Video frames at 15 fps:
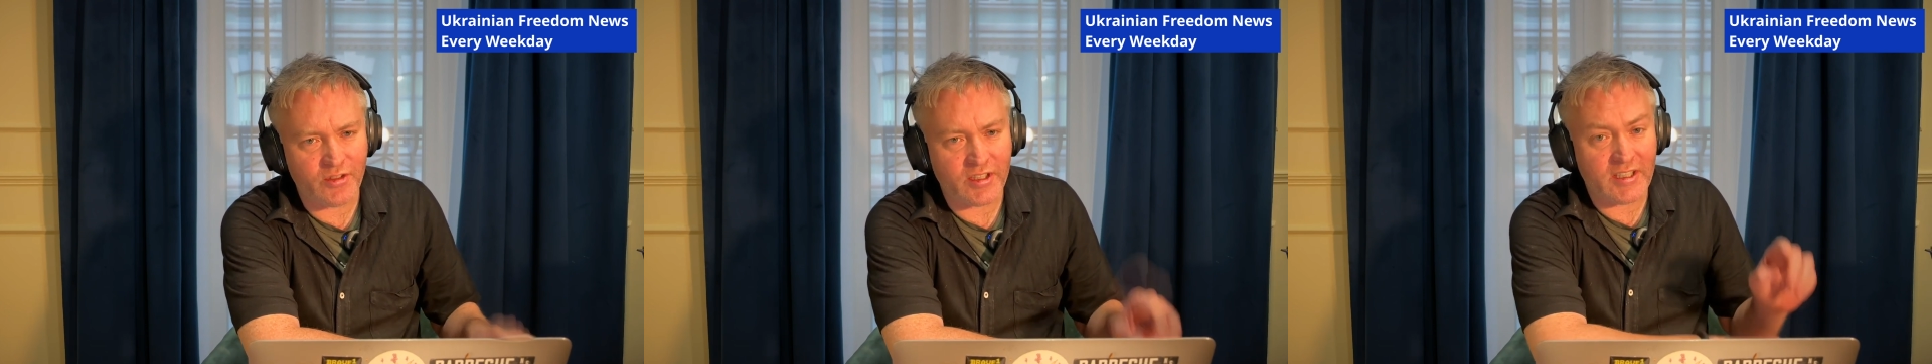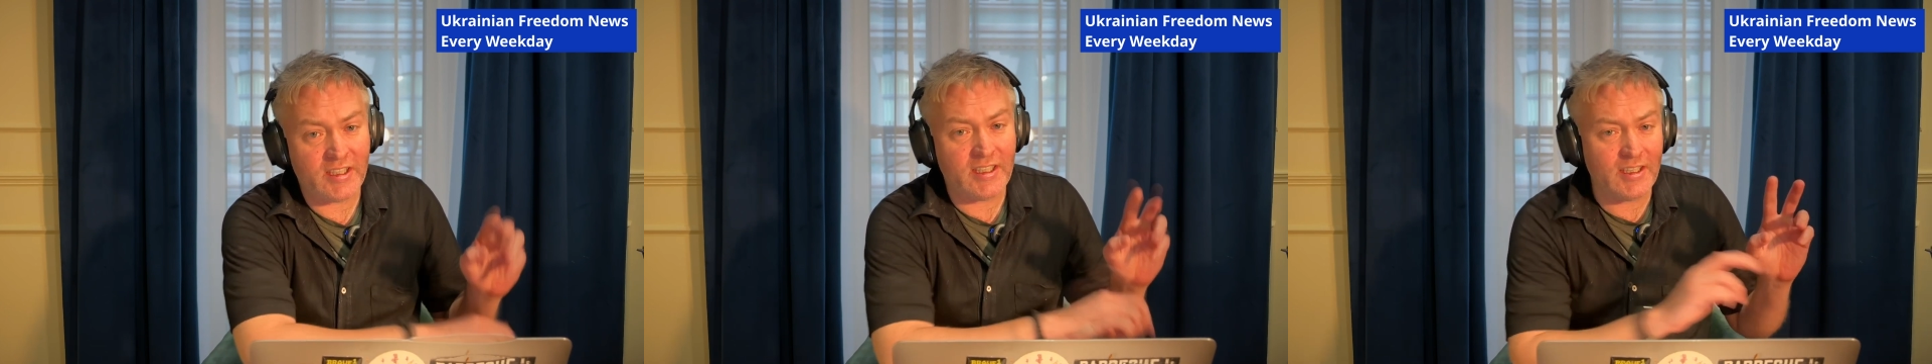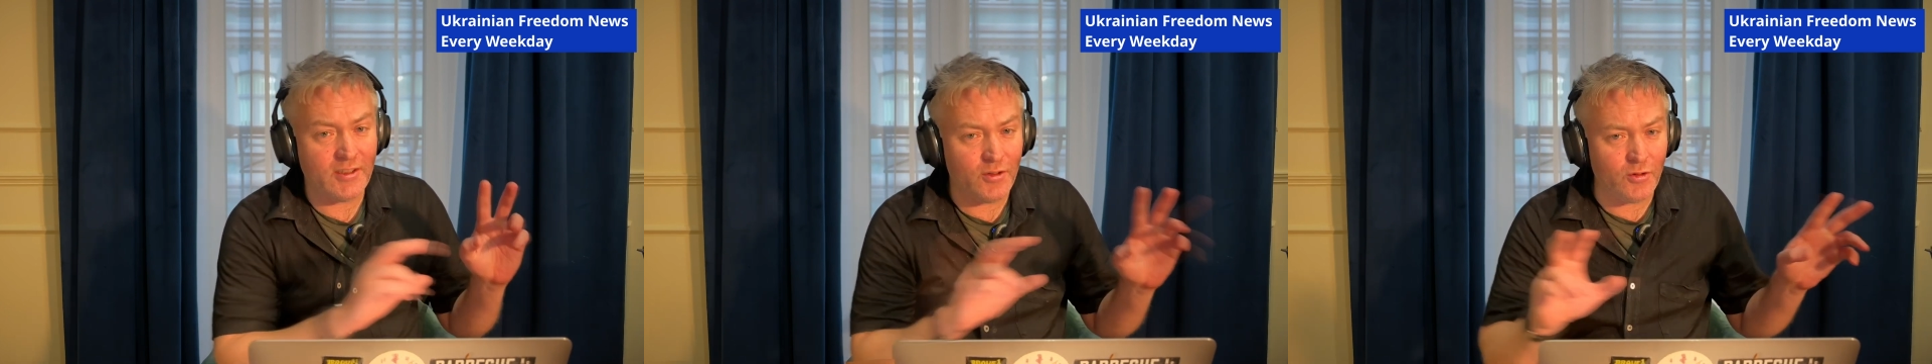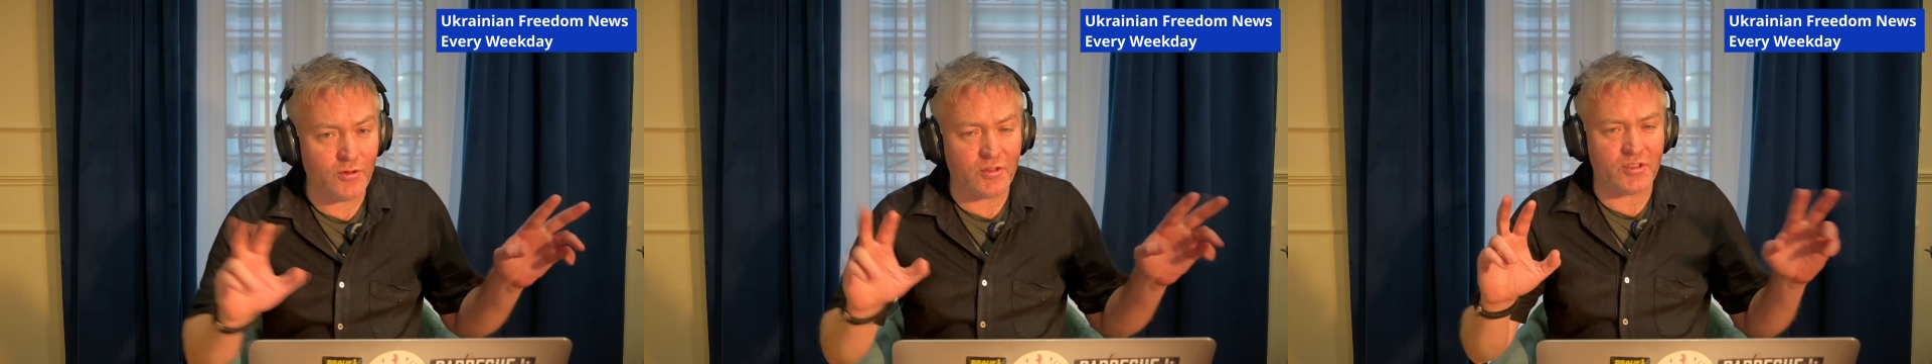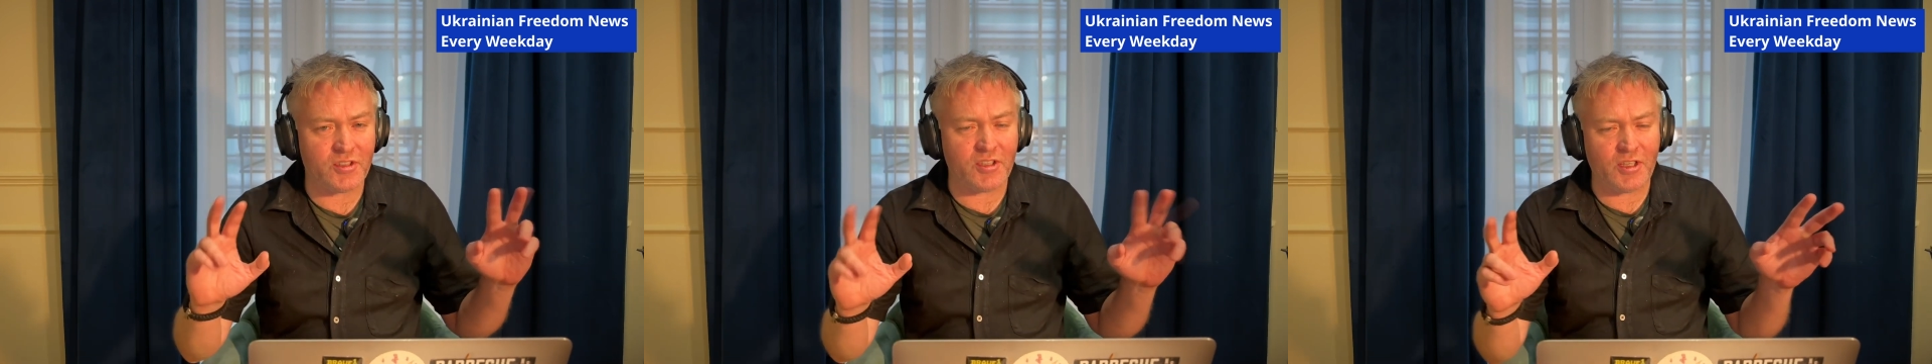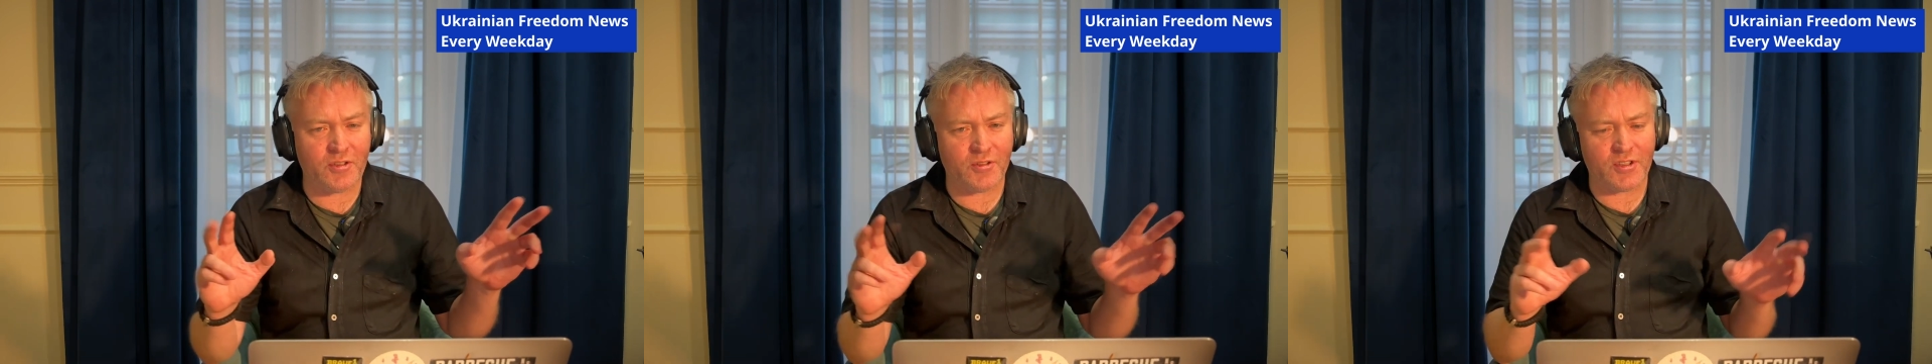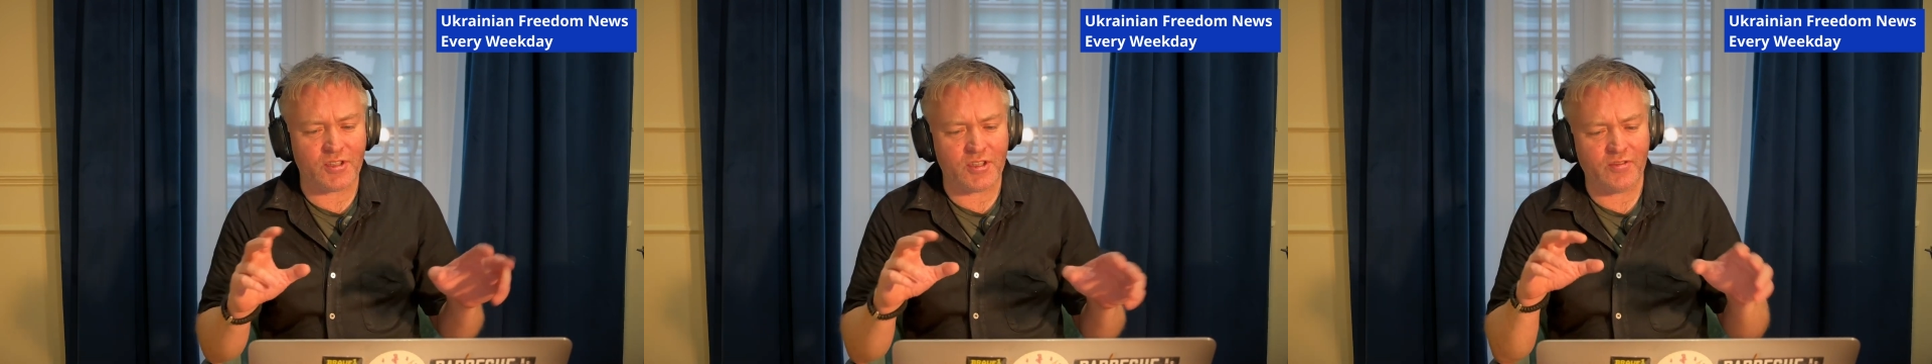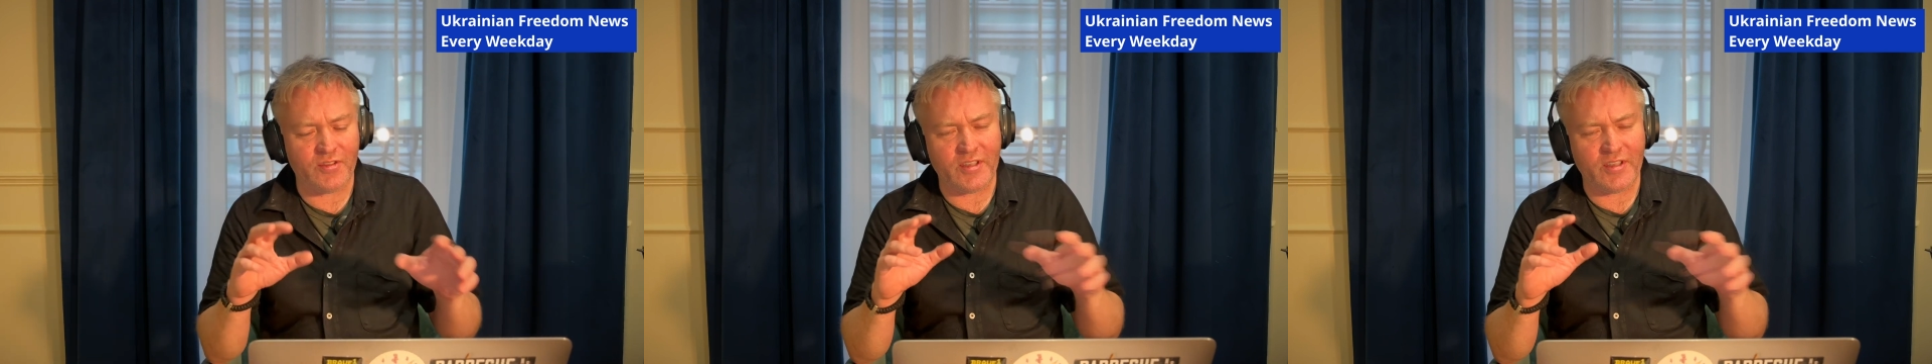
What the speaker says: that he knew the secrets of